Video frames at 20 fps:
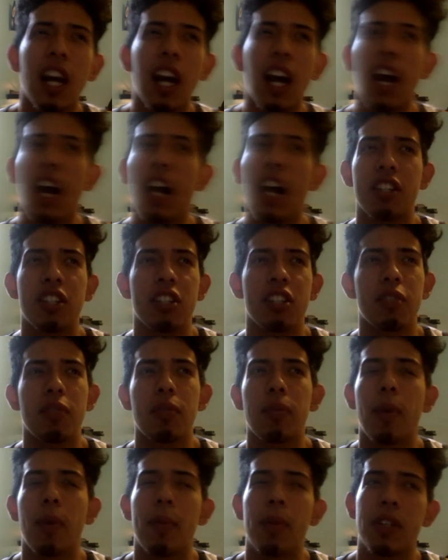I just
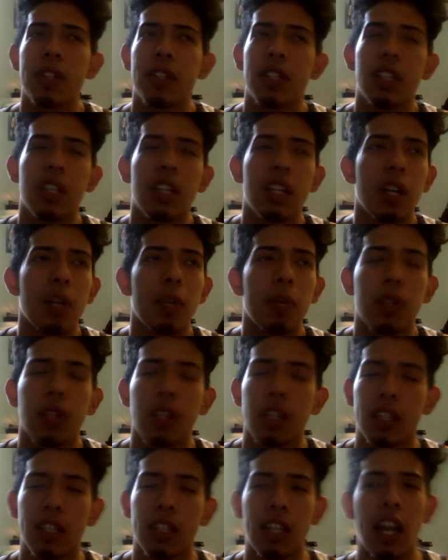remember seeing a couple
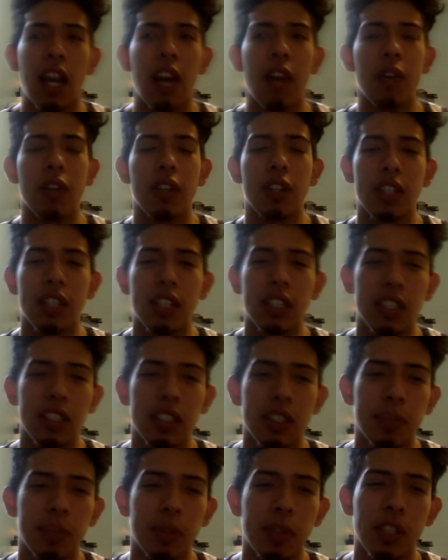like the
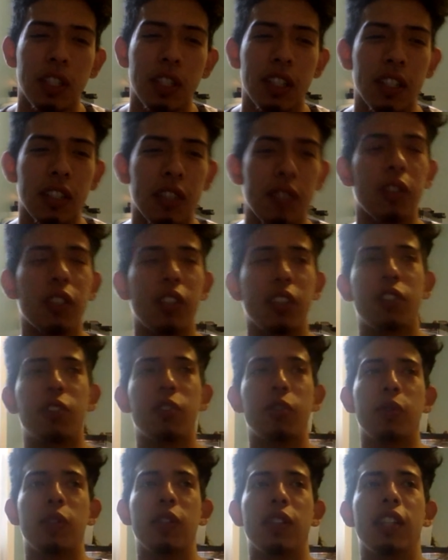outlines, but nothing really
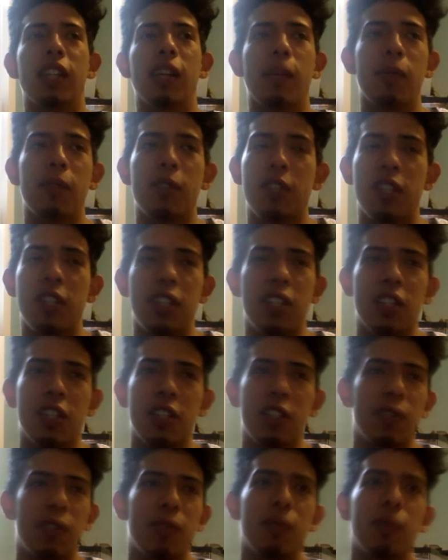too in depth. She
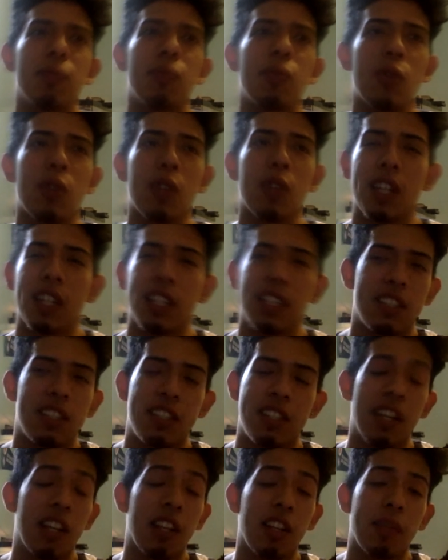just more
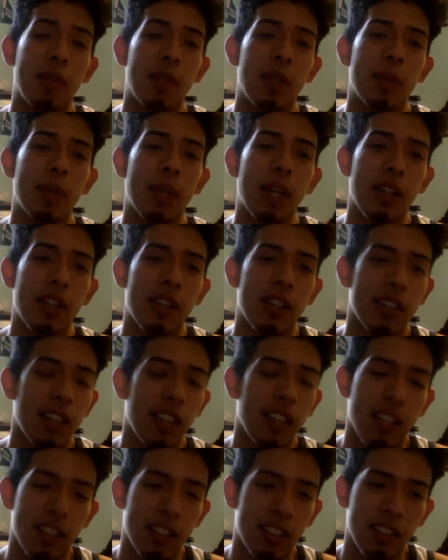liked telling me about it,
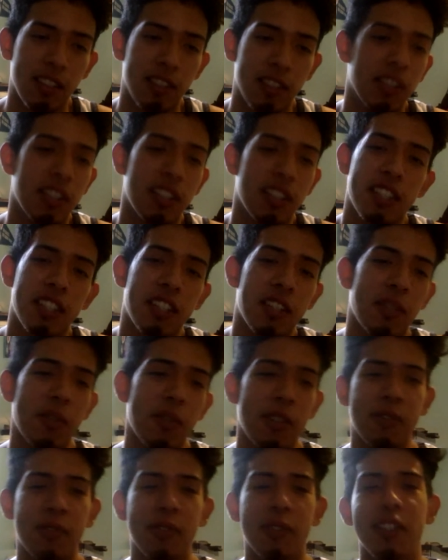and you know, I take her
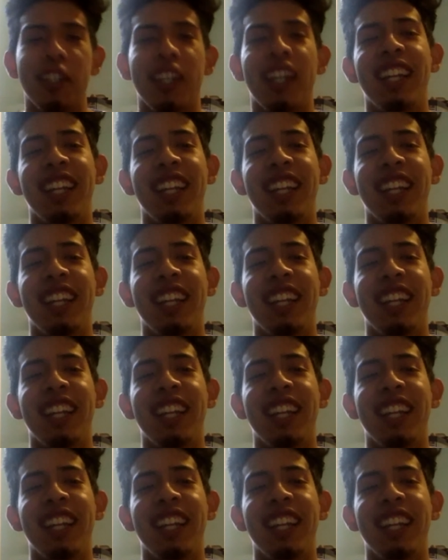word for